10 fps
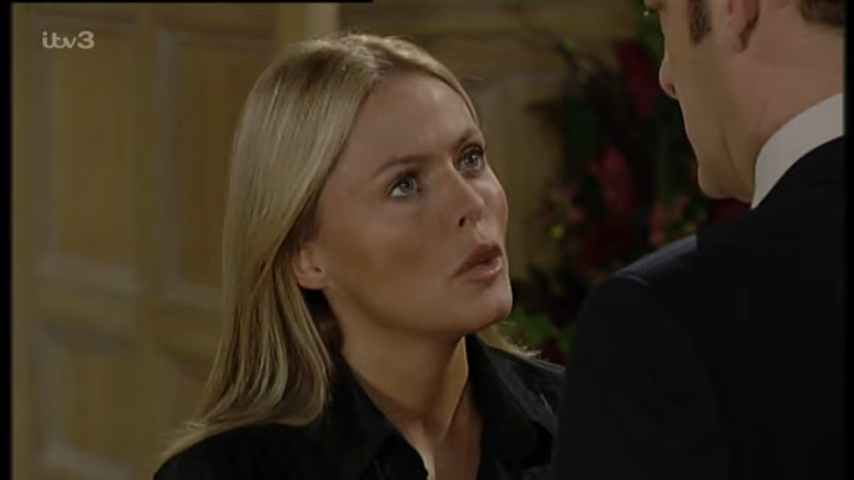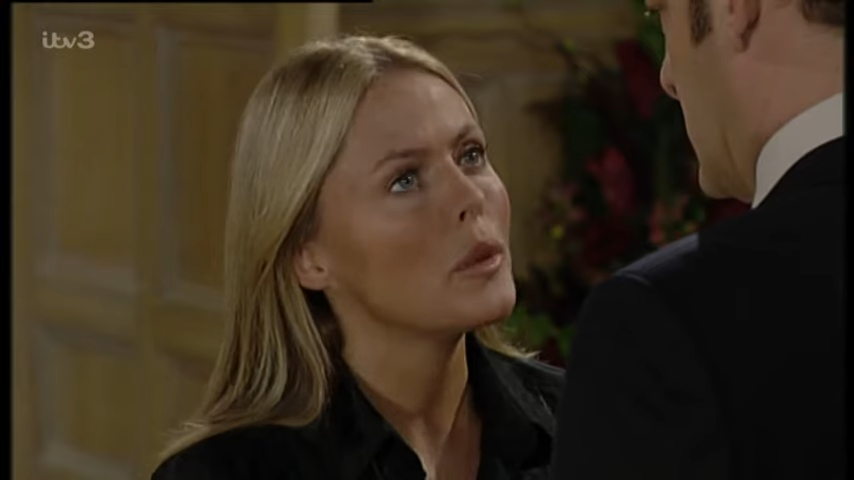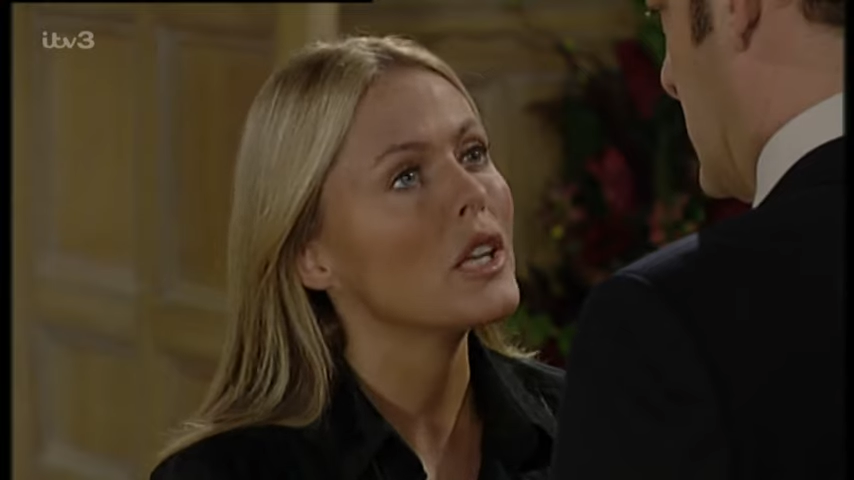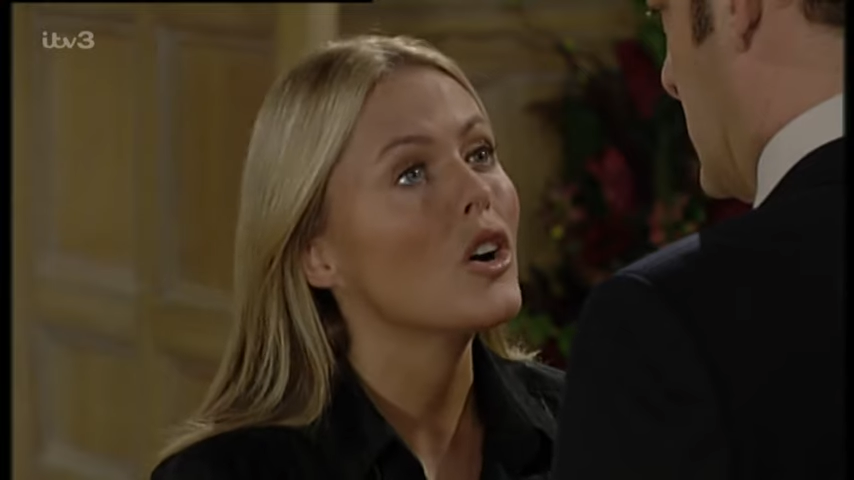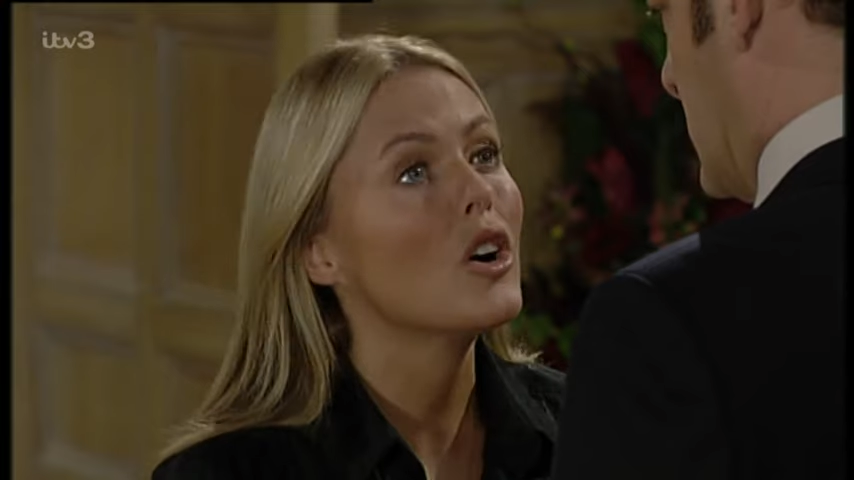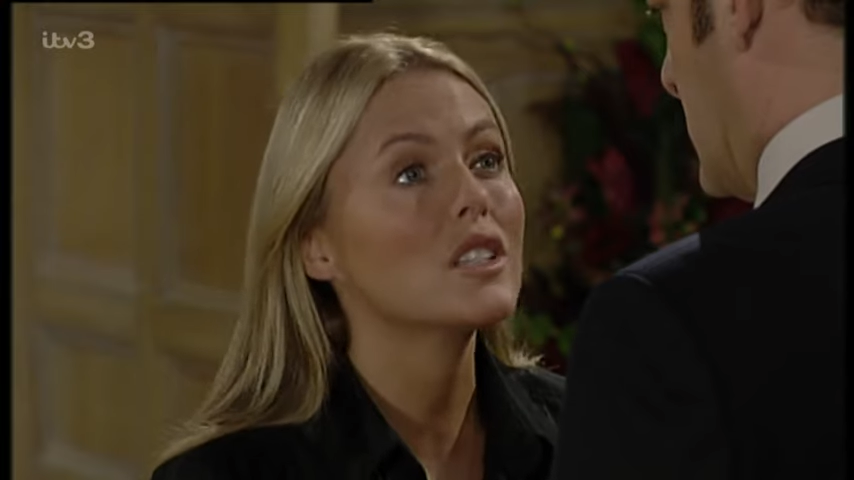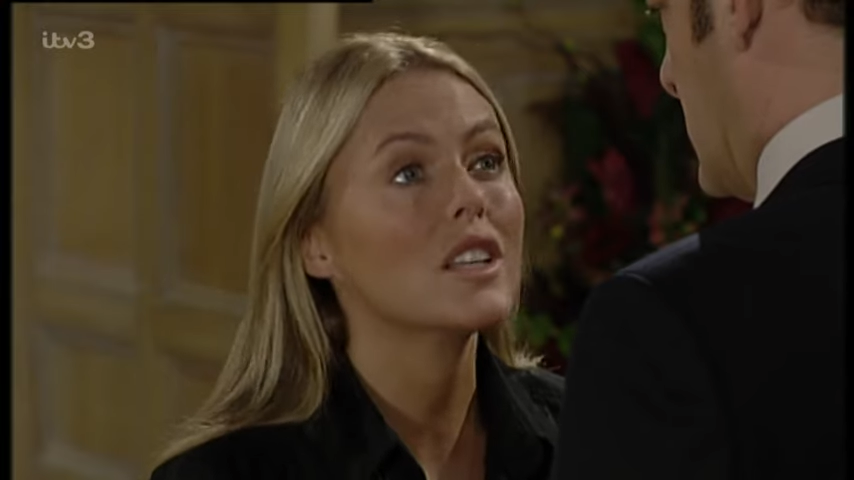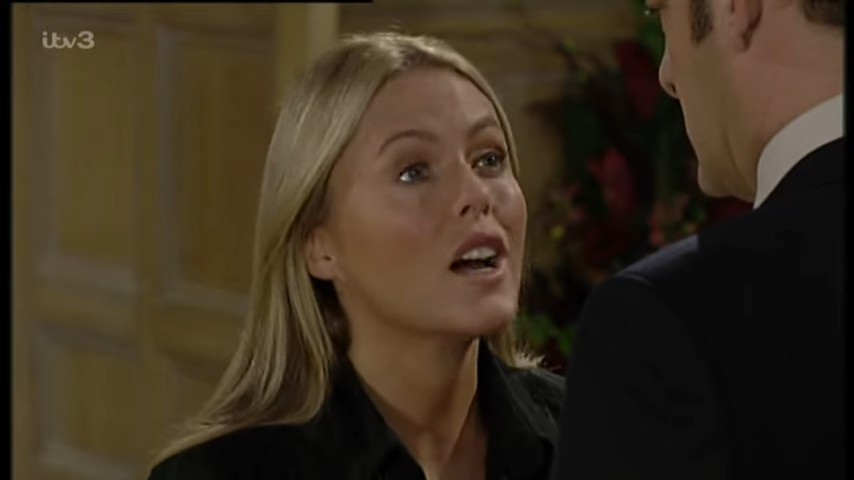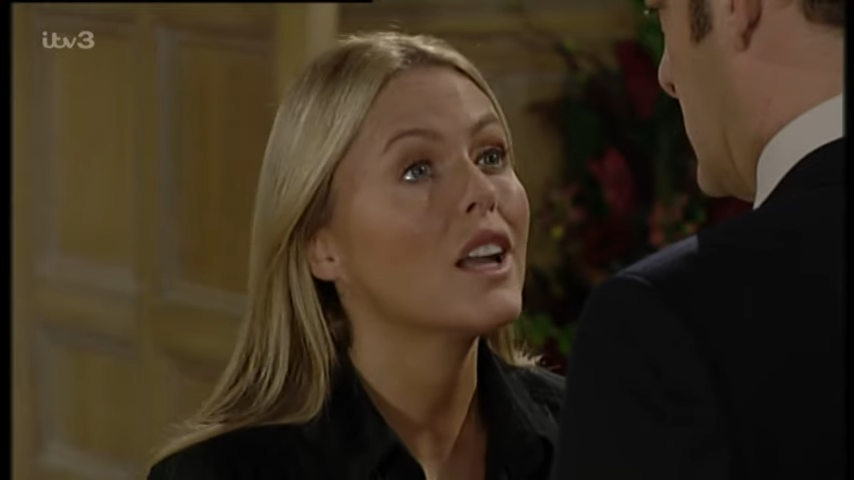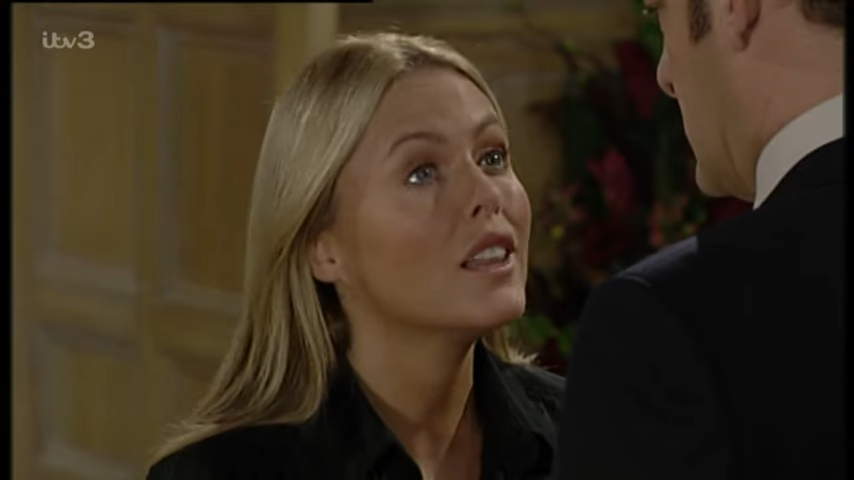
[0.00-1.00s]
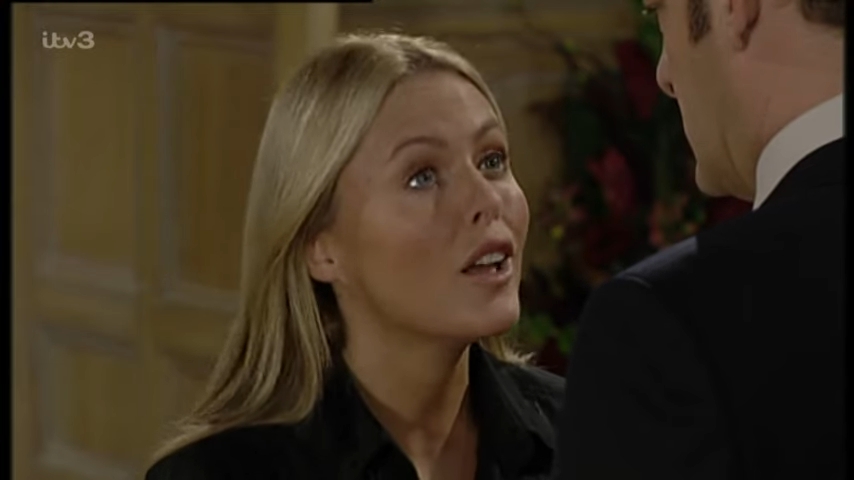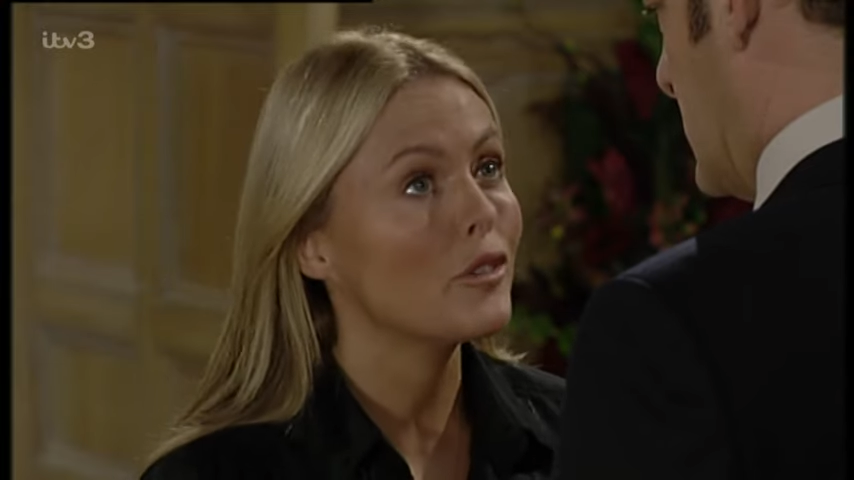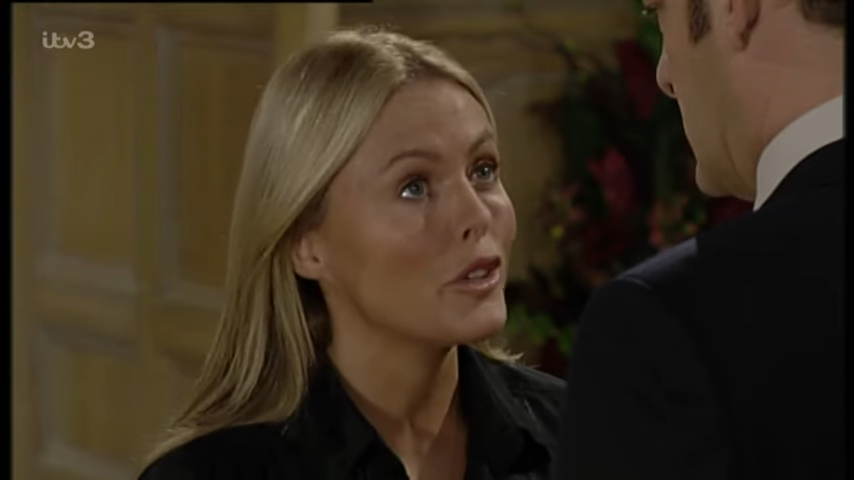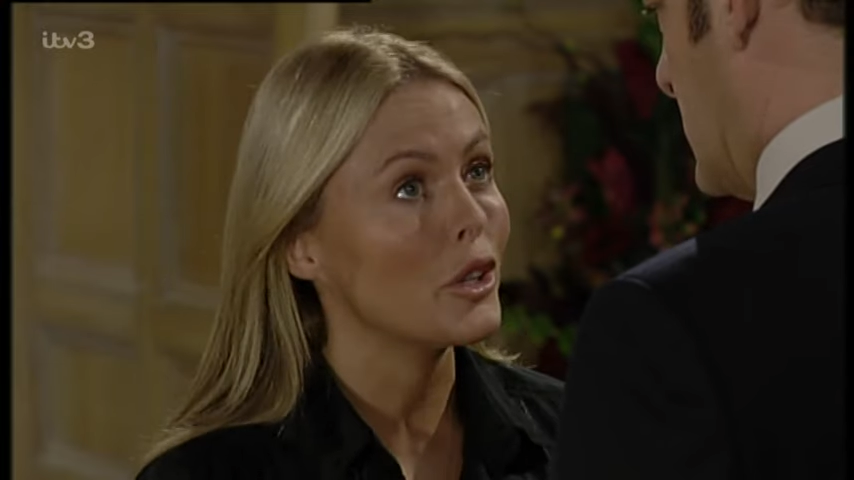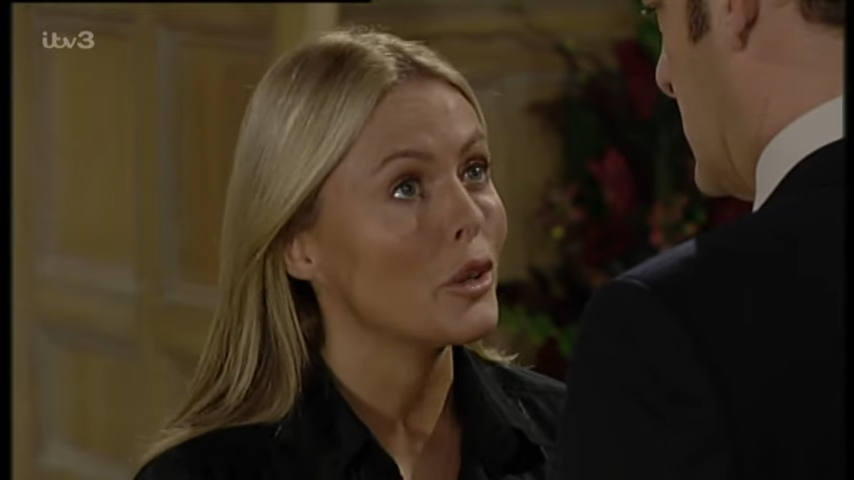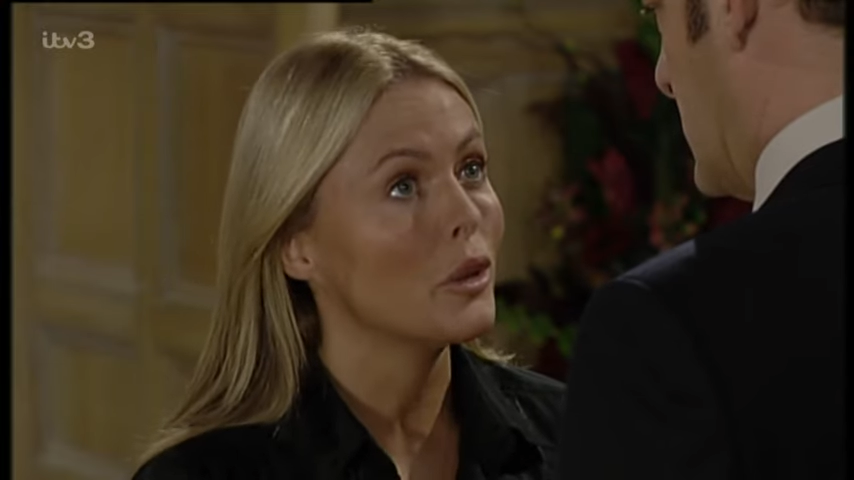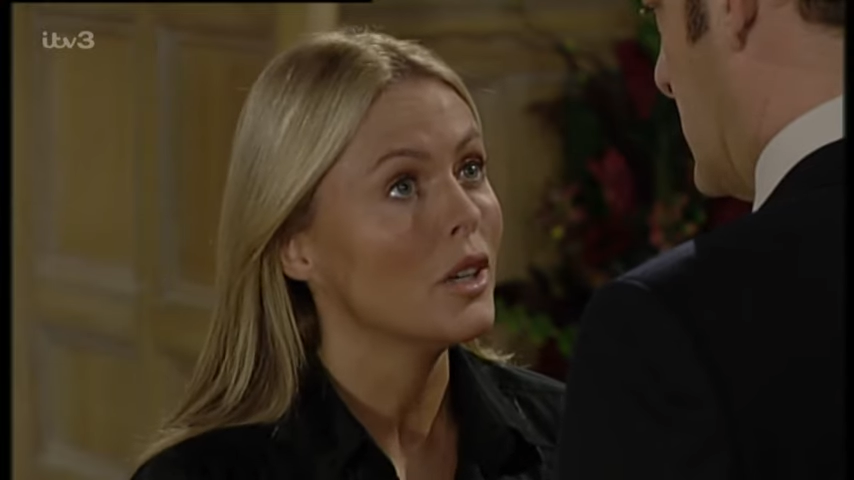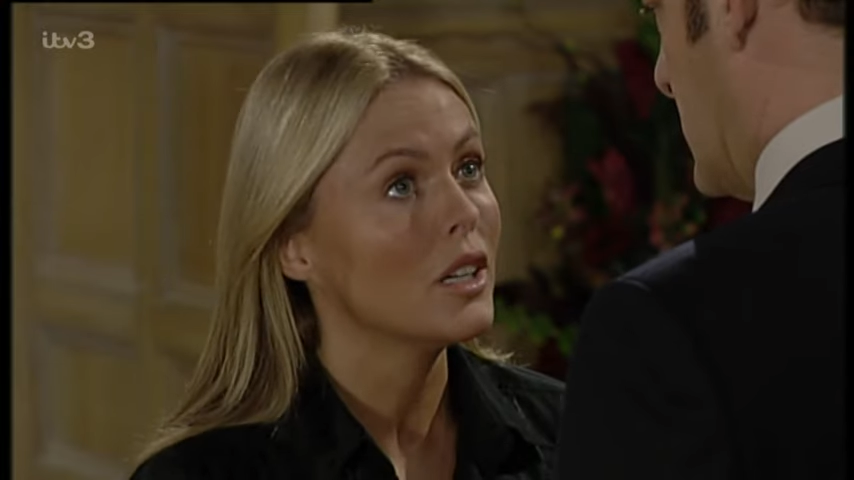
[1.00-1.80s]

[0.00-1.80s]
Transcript: because I love you,